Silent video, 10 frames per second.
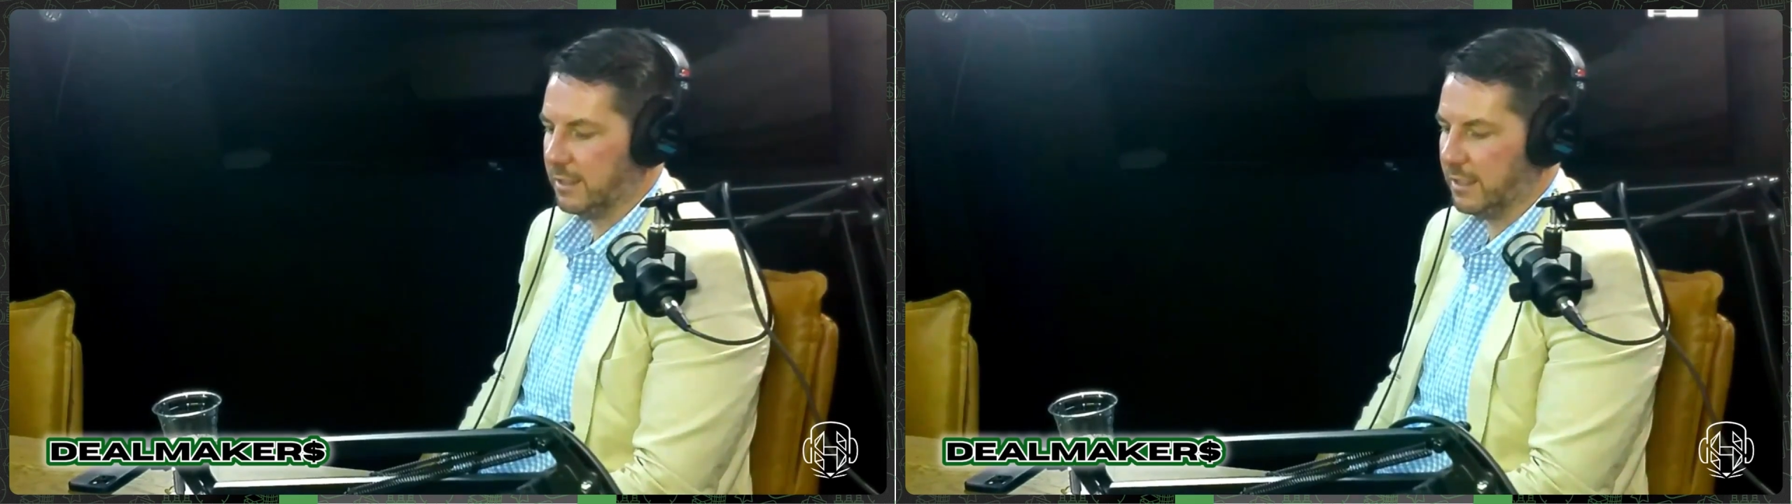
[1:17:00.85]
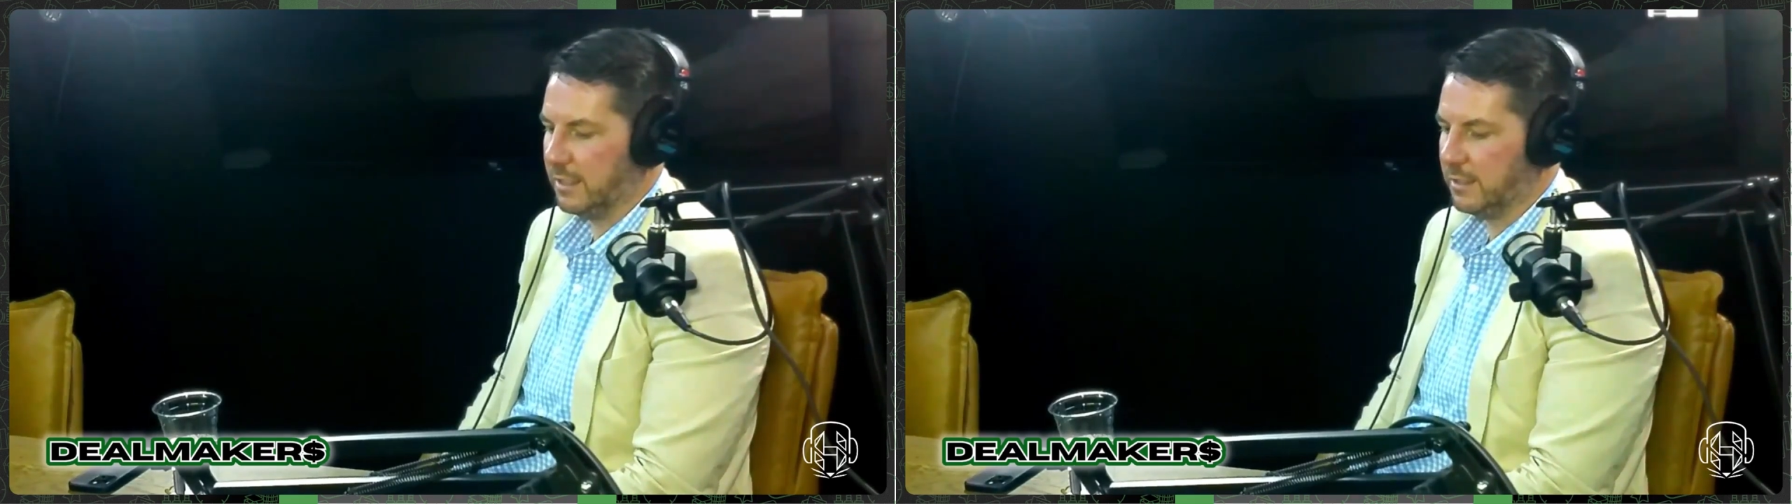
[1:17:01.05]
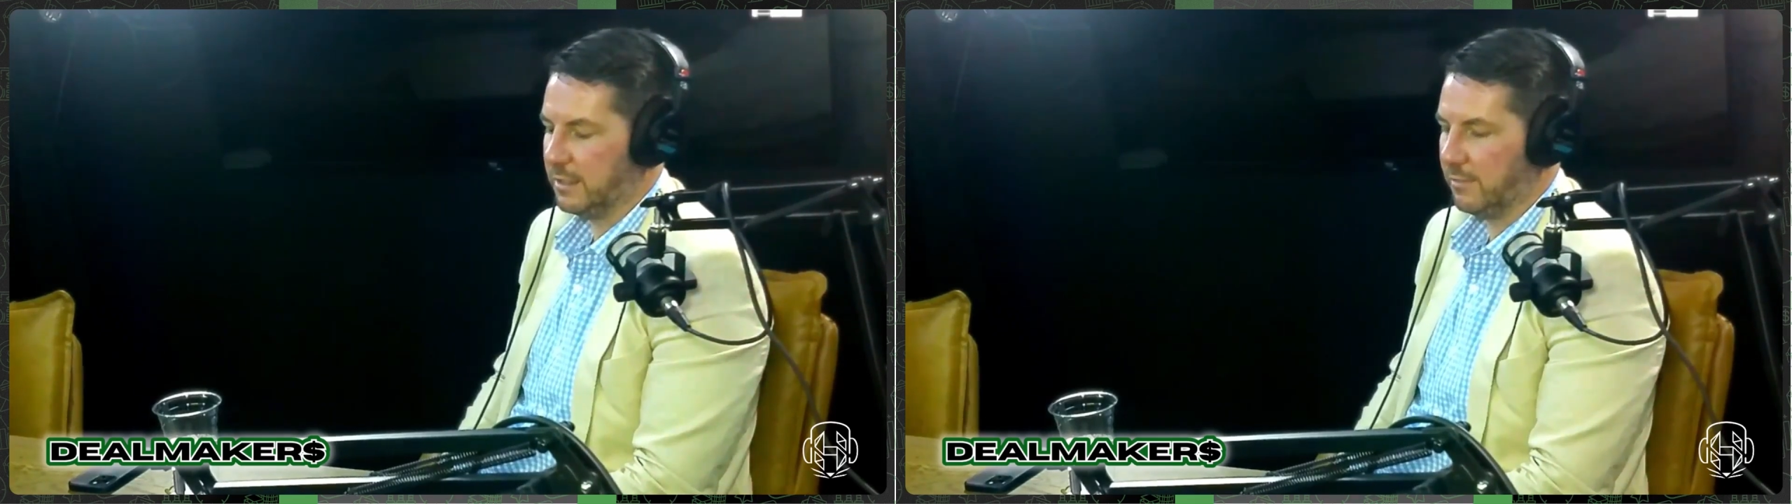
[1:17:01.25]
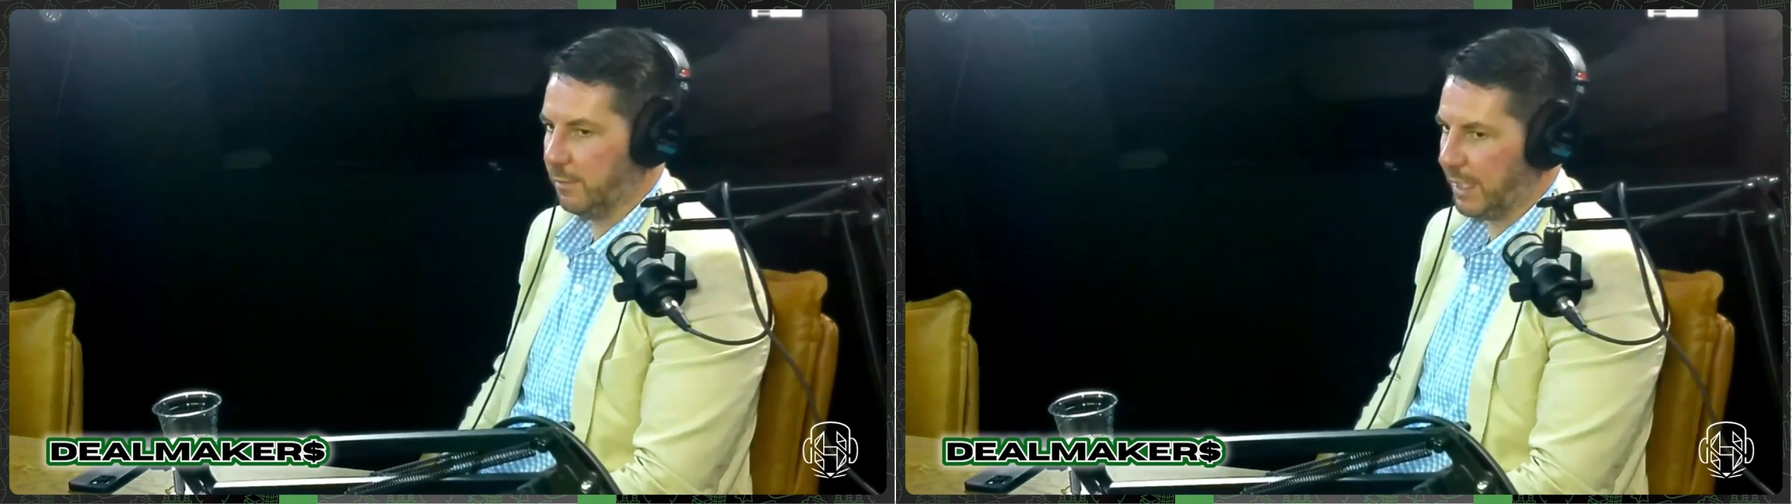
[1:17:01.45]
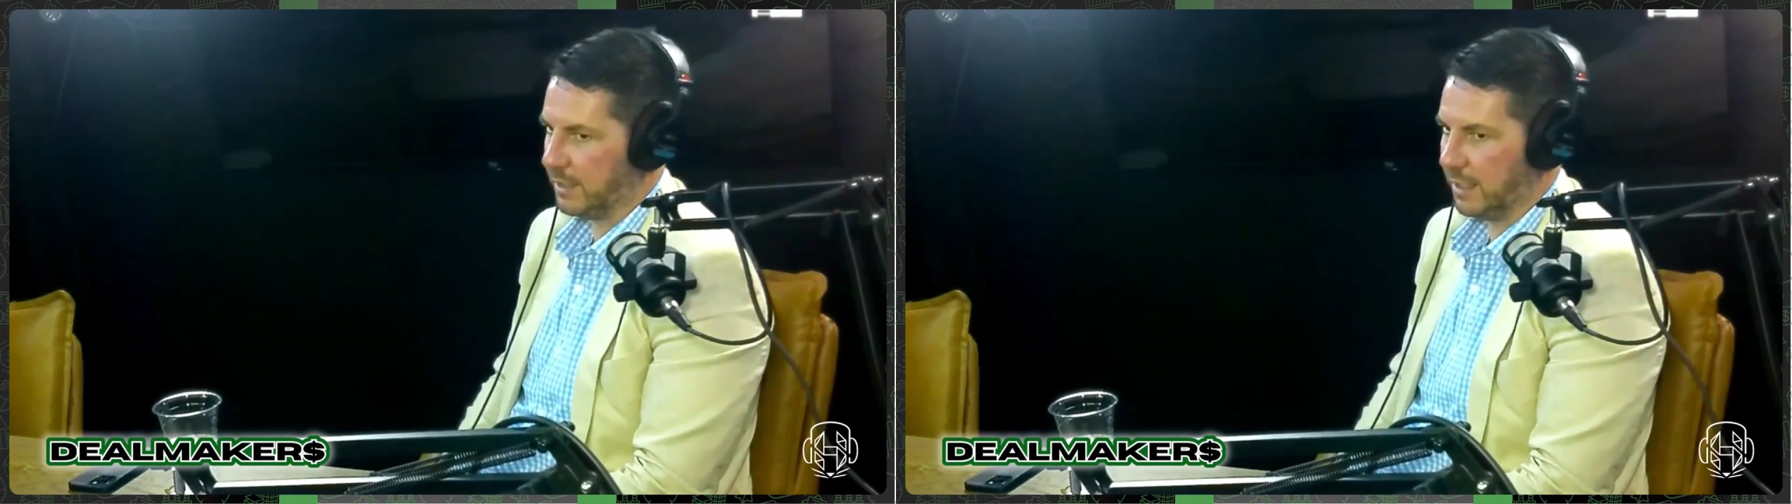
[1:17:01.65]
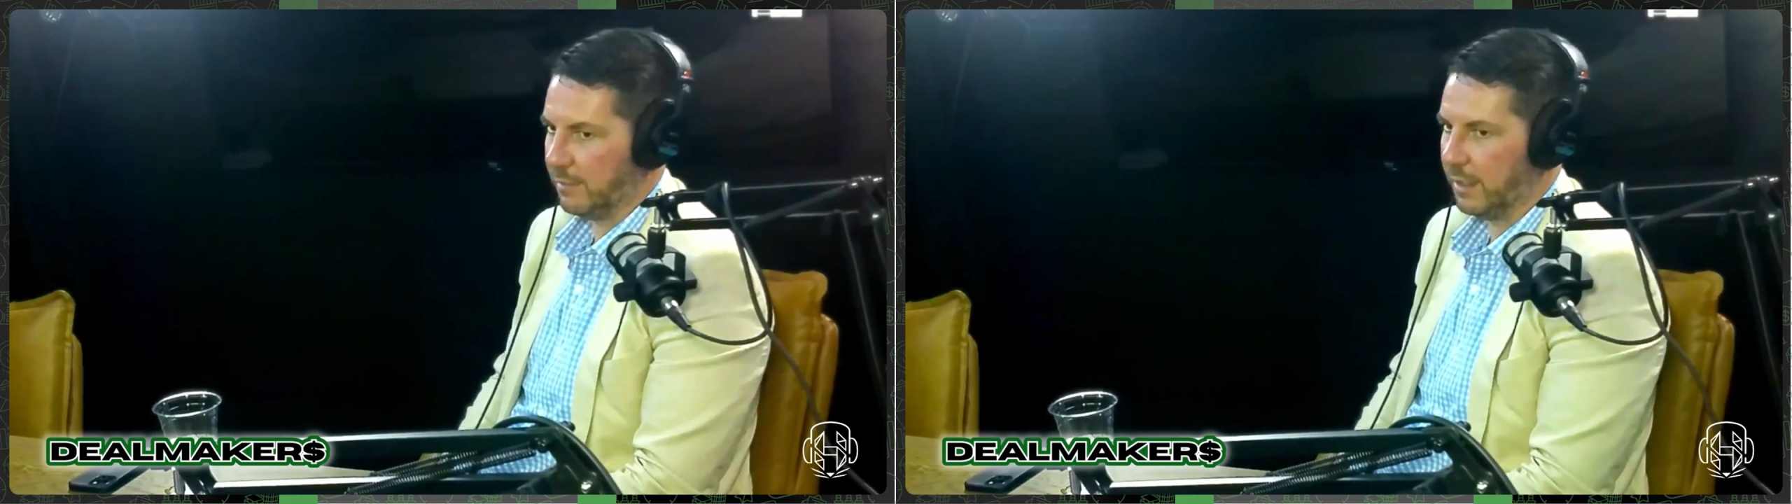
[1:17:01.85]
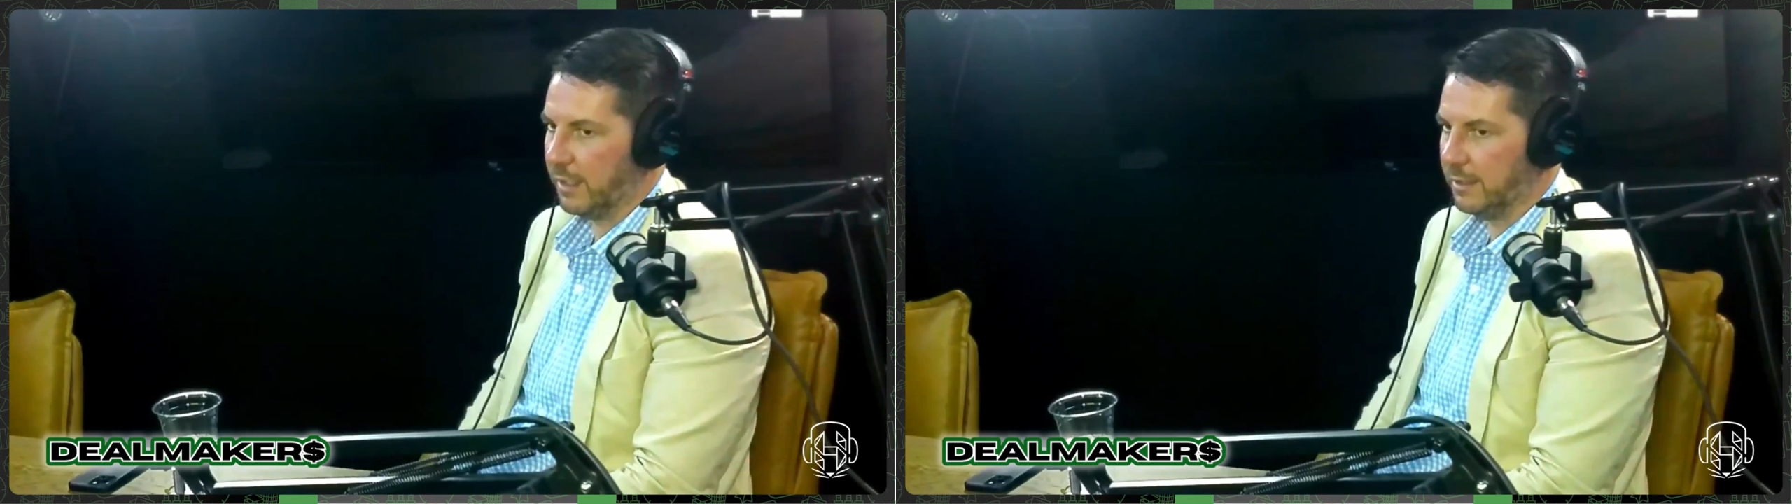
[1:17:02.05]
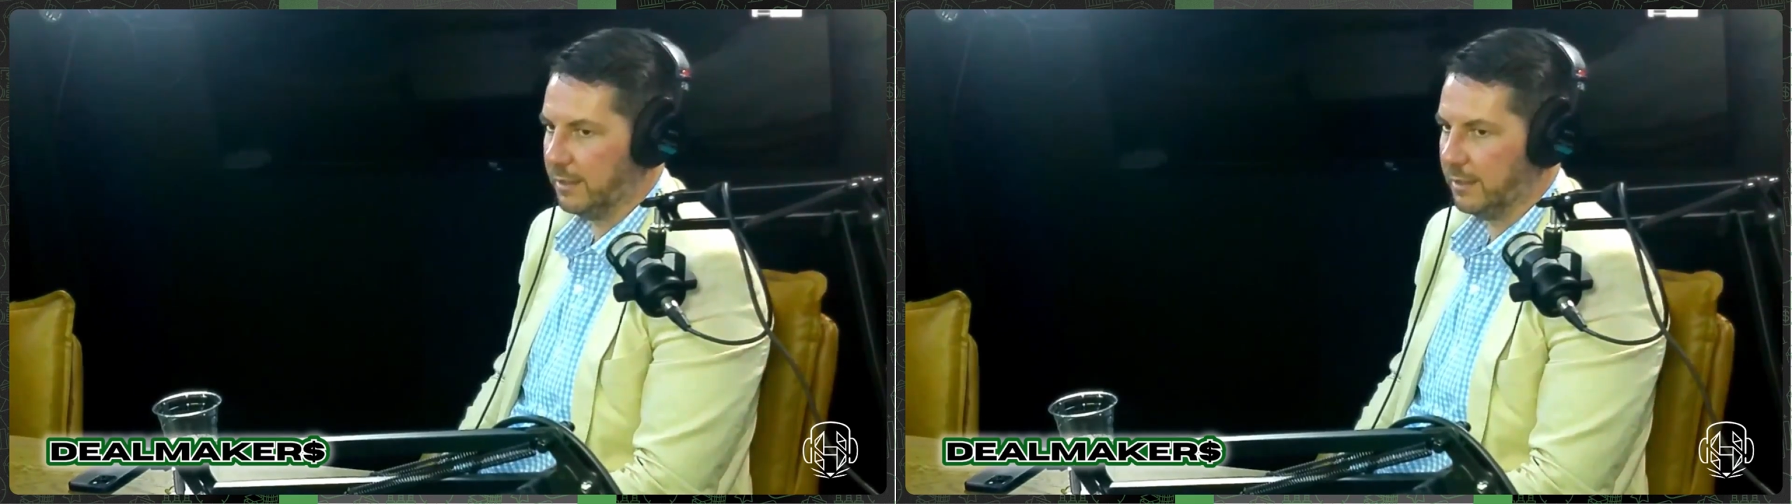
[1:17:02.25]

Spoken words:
a different mindset, right?